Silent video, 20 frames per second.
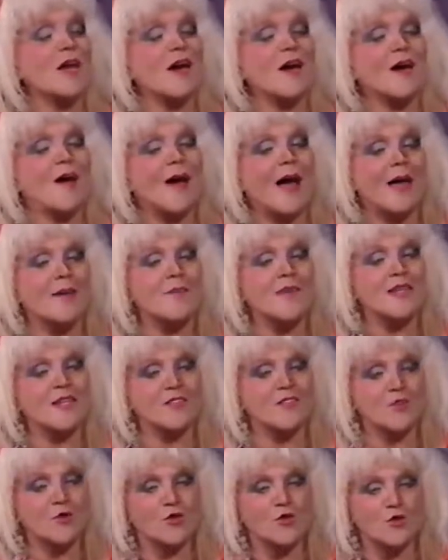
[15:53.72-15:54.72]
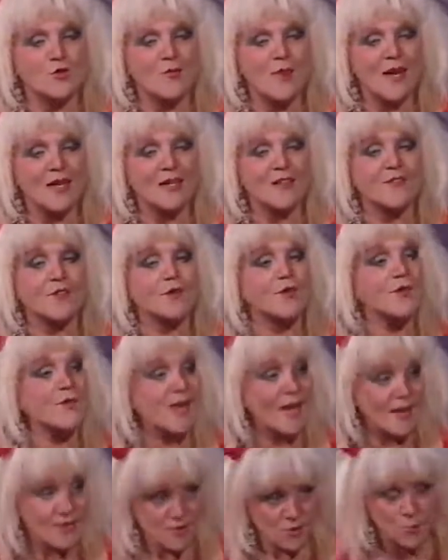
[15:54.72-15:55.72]
I made it very dramatic, very
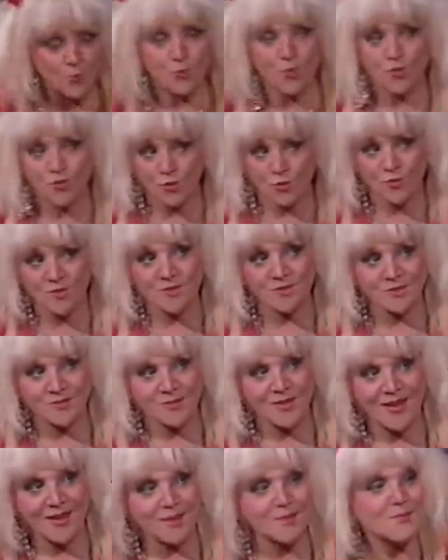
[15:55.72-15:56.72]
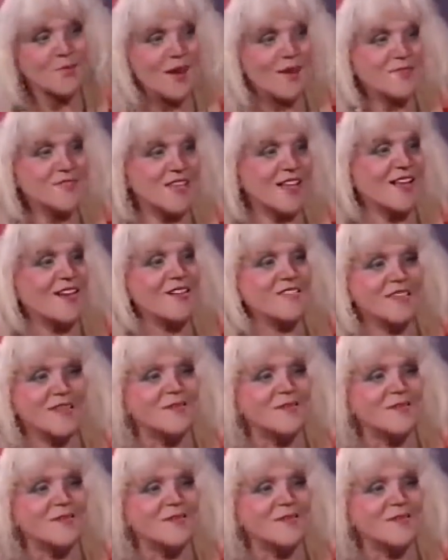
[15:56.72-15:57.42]
nice. You put those little earmuffs, I call